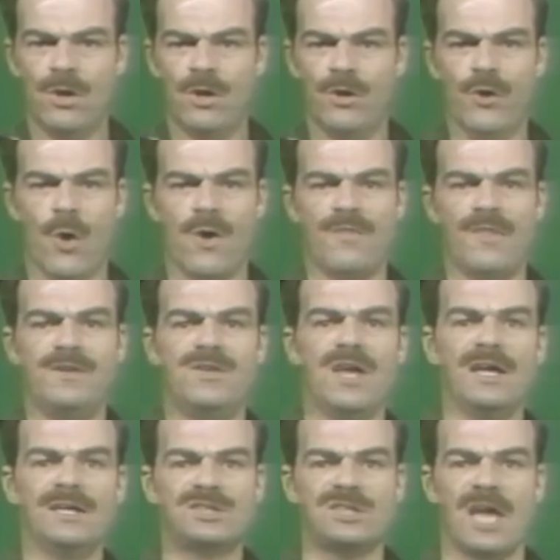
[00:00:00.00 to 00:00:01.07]
nor the
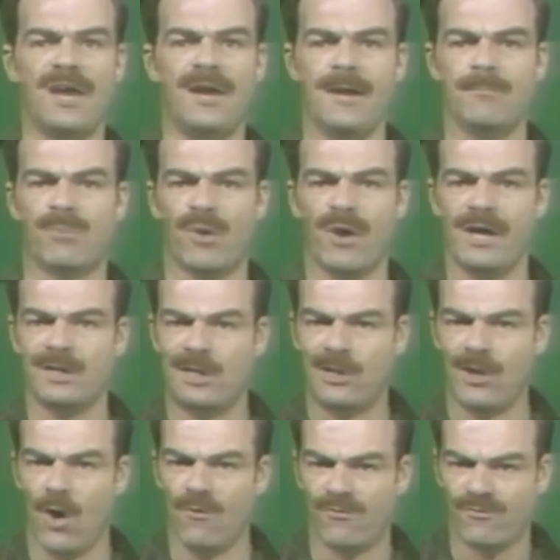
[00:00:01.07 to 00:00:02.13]
descending branch
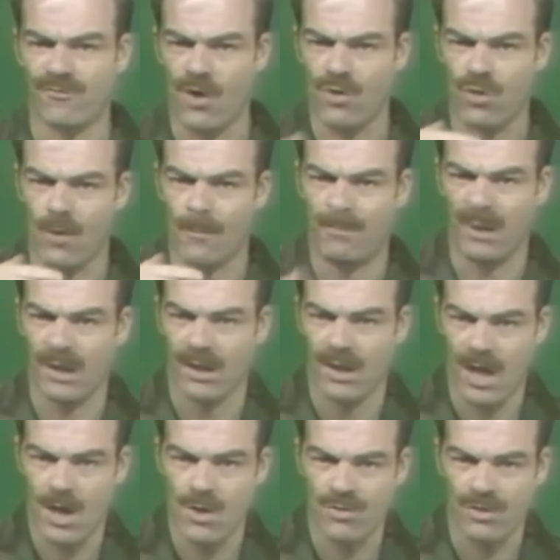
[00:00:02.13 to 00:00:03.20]
no further
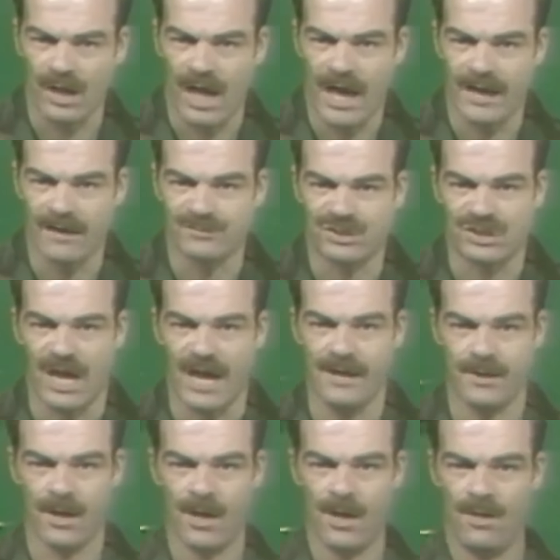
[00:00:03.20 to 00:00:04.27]
below the line of
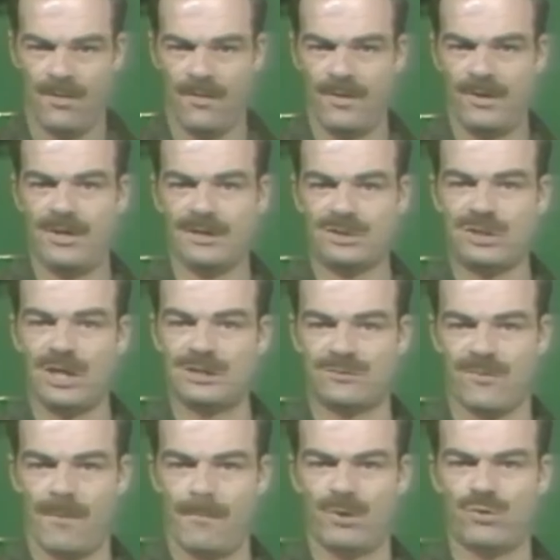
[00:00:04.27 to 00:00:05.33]
sight than the distance
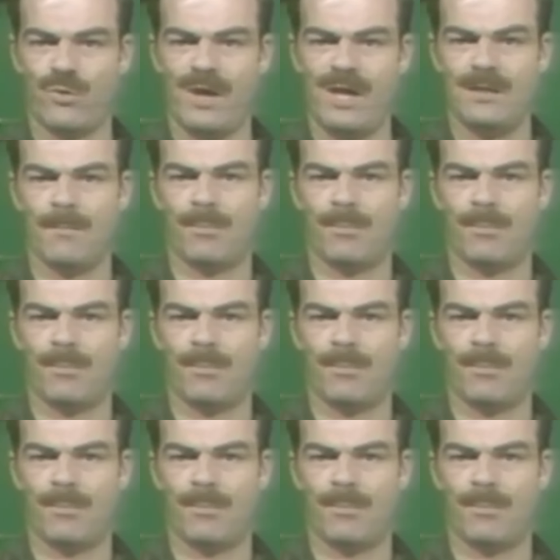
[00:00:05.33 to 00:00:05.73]
from between the